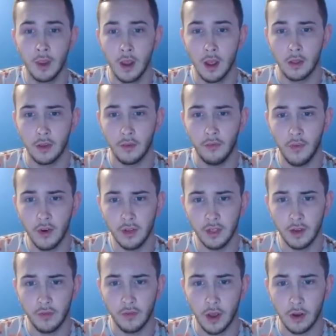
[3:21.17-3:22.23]
The first
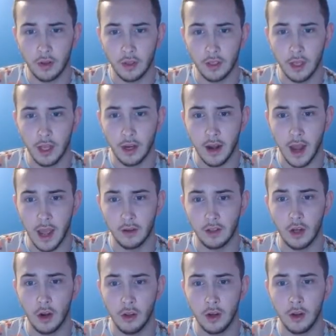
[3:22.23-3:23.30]
of those it announced
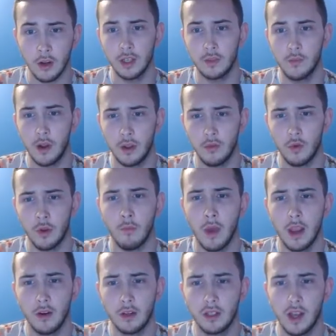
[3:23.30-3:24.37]
earlier this month when
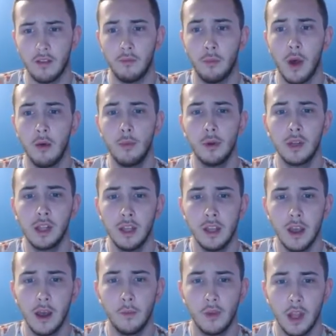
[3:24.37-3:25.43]
Microsoft publicly
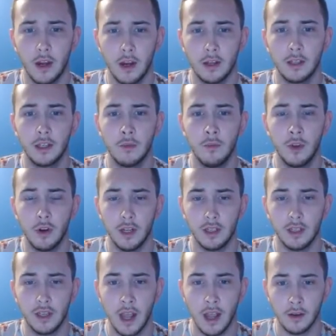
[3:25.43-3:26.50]
updated its community
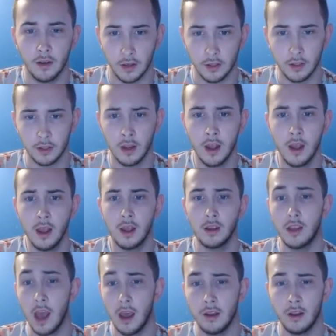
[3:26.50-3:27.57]
standards,
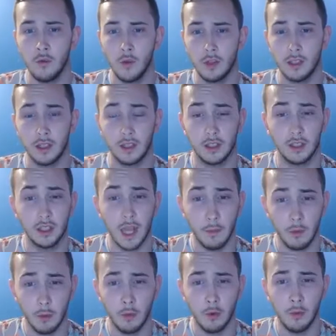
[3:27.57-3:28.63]
guiding what's
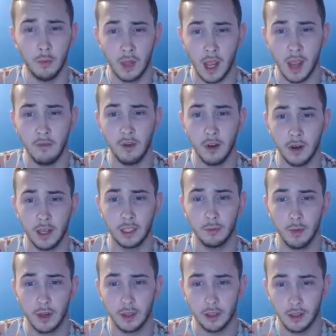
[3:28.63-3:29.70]
acceptable behavior on
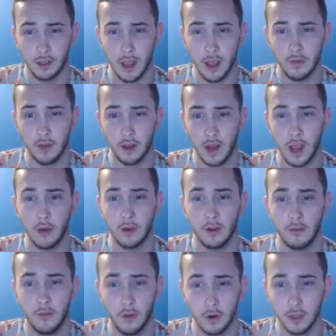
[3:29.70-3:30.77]
Xbox Live and how it
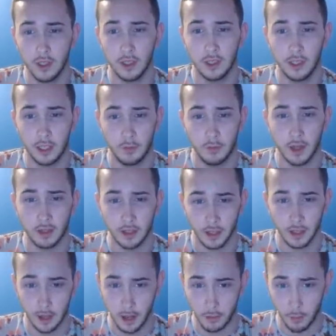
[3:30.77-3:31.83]
enforces suspension
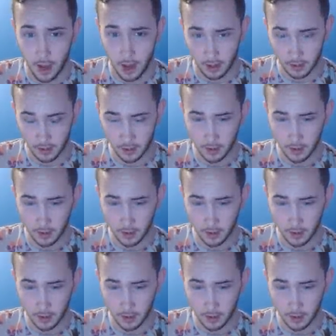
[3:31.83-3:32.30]
and bans.